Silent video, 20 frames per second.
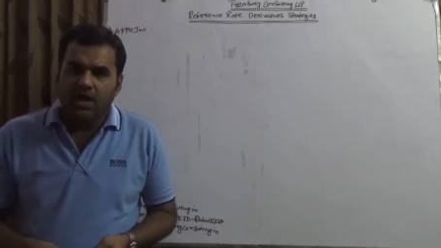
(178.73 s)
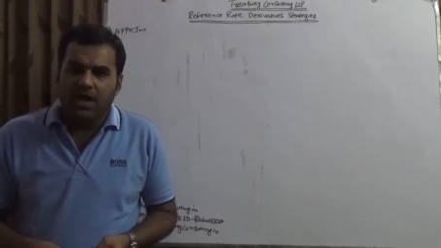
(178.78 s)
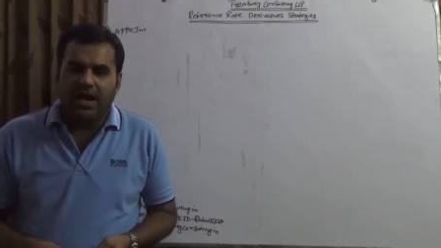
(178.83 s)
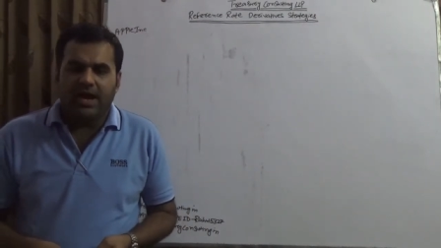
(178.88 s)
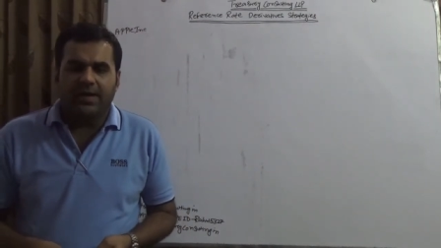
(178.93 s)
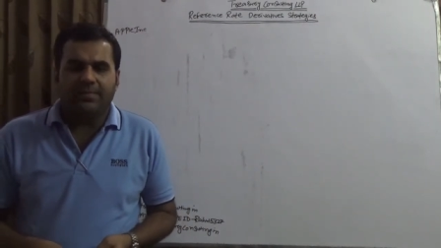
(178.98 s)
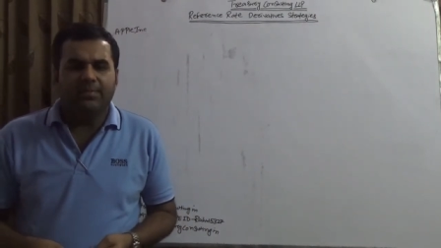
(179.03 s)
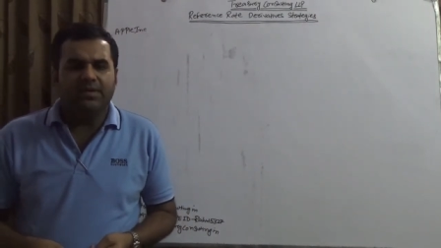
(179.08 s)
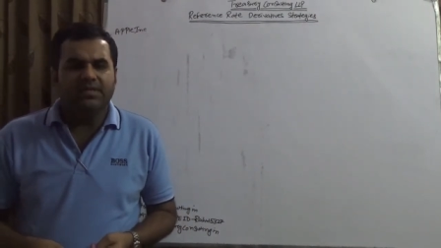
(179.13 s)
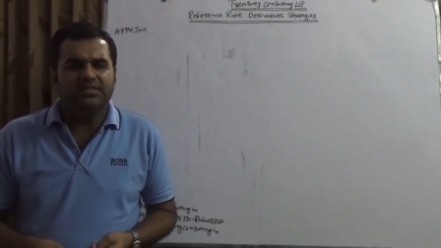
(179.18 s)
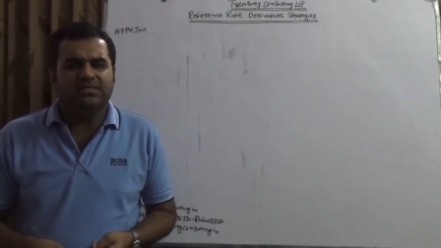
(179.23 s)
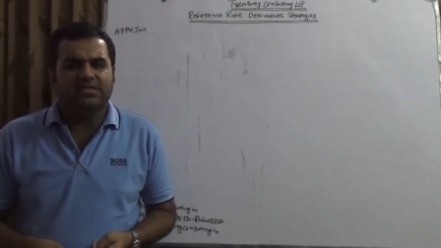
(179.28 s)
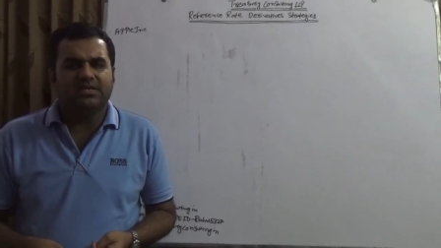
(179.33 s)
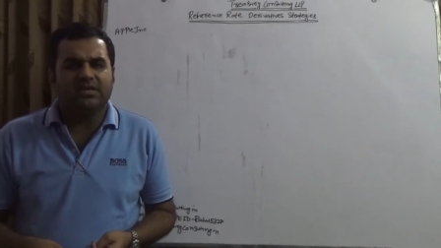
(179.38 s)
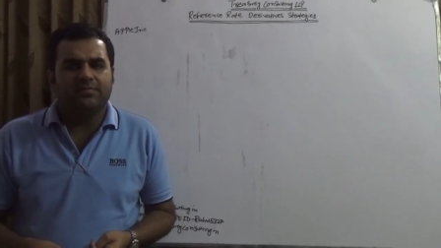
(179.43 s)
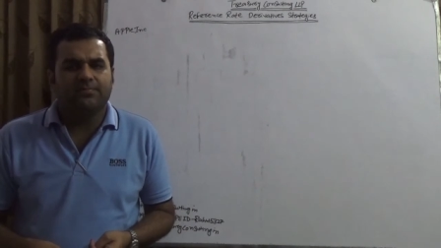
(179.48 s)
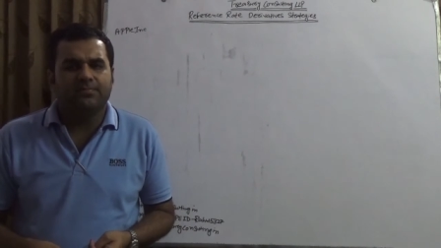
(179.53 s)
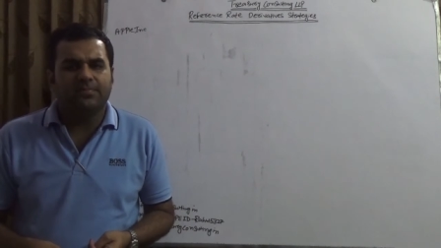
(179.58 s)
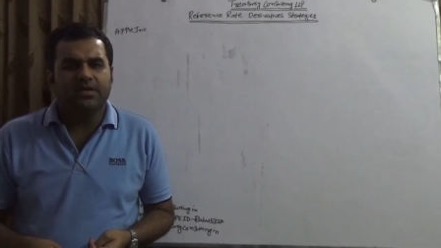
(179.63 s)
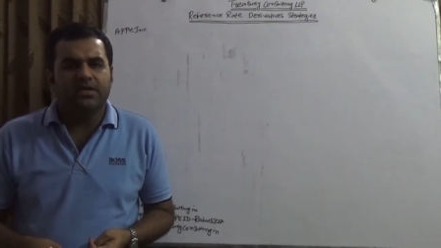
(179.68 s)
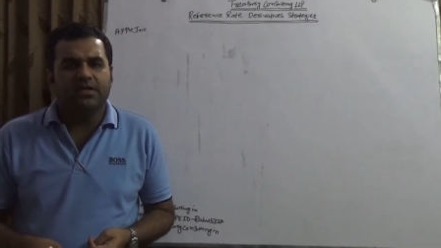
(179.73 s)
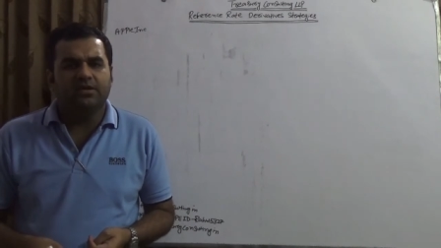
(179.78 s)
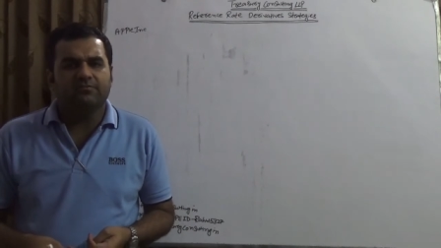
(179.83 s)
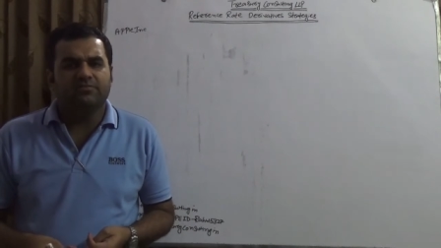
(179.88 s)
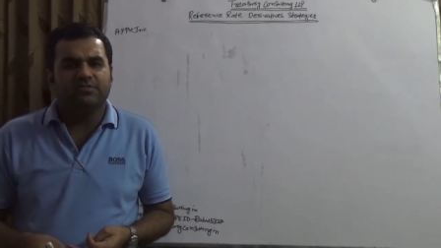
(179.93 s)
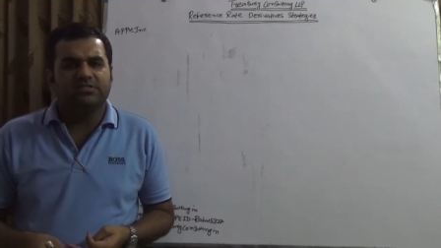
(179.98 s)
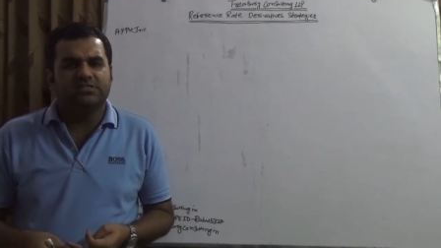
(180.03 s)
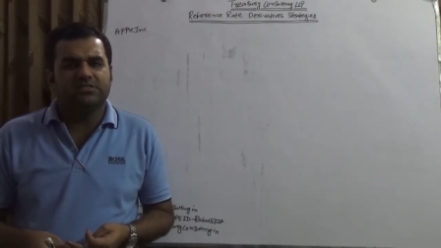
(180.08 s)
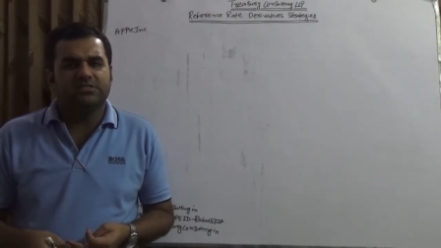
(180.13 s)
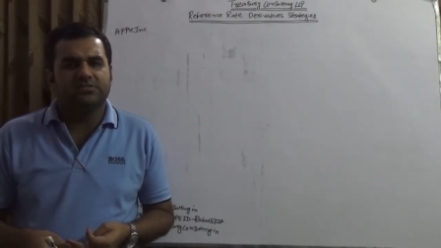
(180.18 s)
Apple is a company
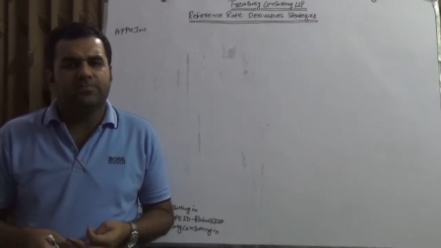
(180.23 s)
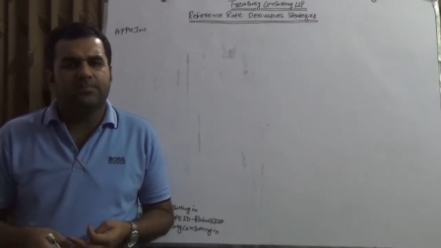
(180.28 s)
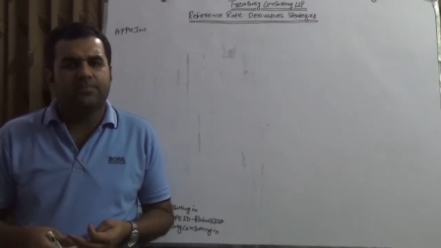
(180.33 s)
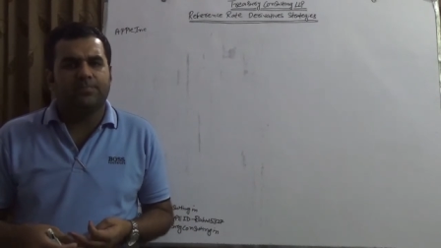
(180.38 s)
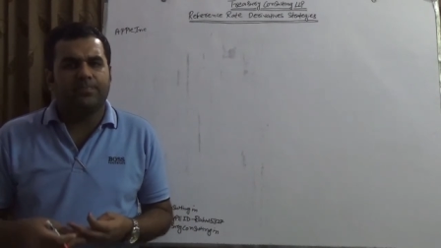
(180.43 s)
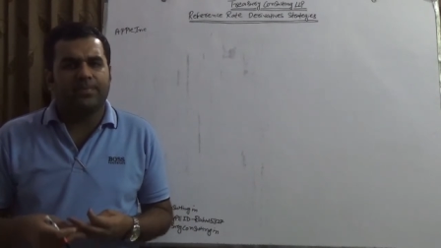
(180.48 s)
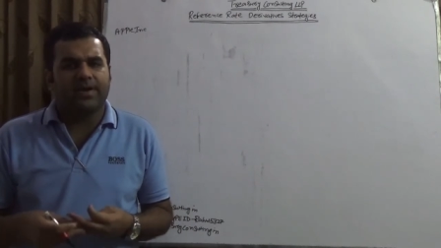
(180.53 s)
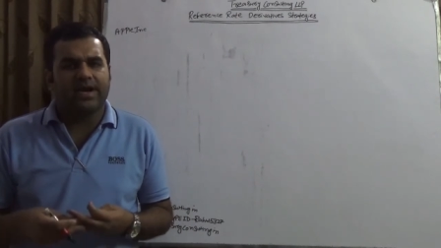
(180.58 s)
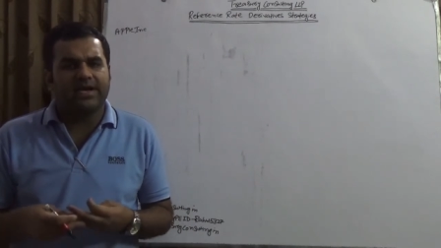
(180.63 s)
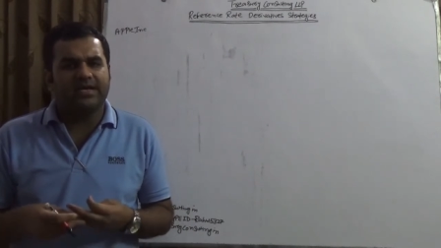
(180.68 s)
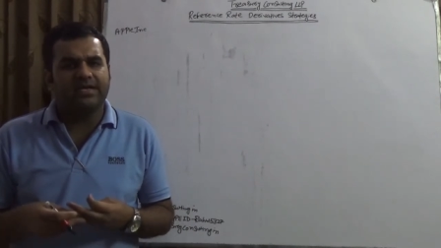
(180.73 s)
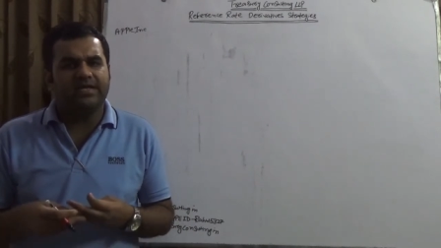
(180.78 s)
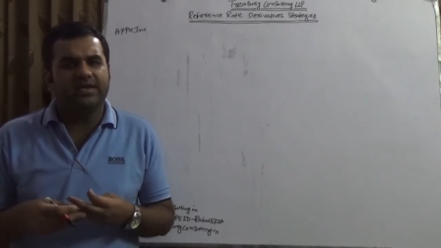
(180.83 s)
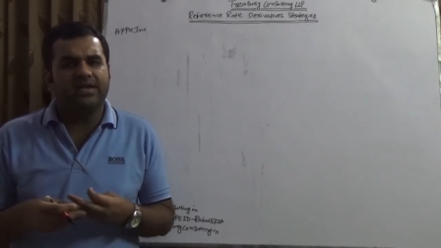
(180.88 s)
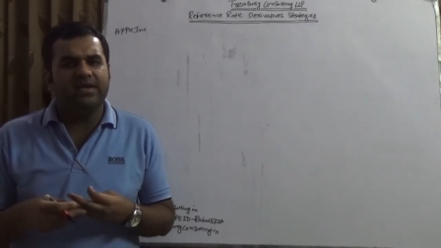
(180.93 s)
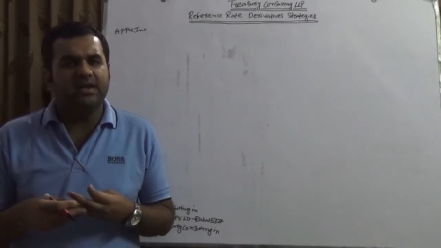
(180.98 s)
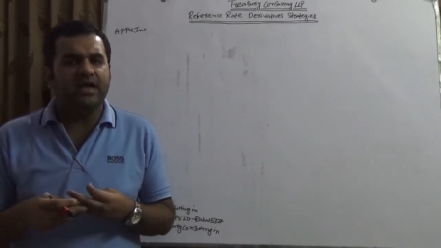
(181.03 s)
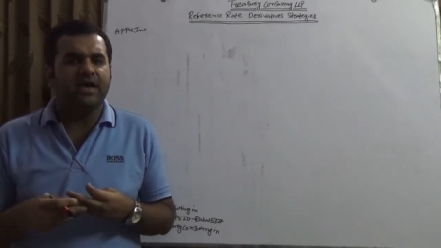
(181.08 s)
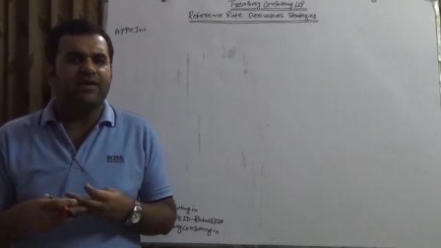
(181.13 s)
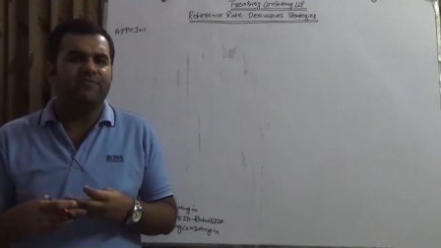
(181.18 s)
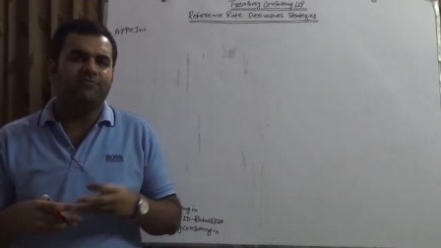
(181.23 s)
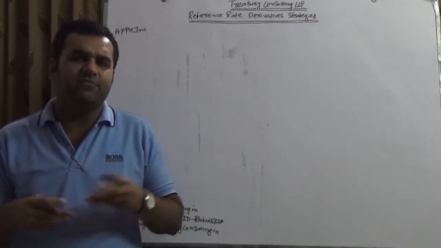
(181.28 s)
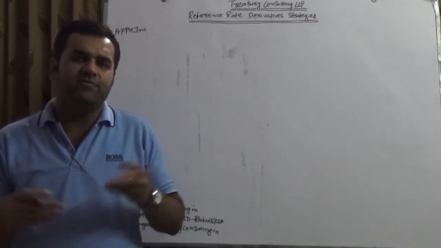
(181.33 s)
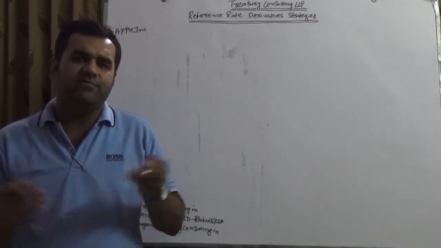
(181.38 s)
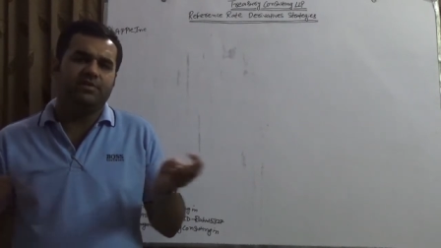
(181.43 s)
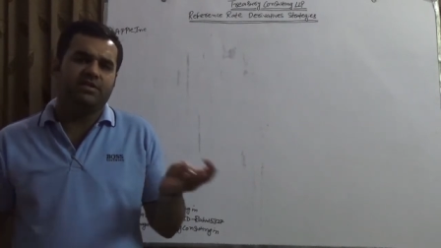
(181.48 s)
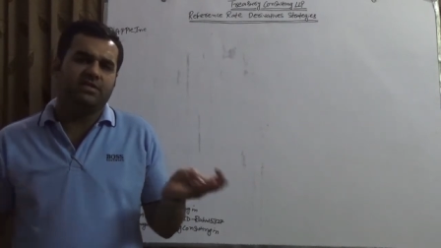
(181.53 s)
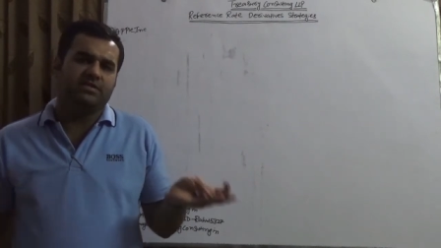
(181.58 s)
which is practically everywhere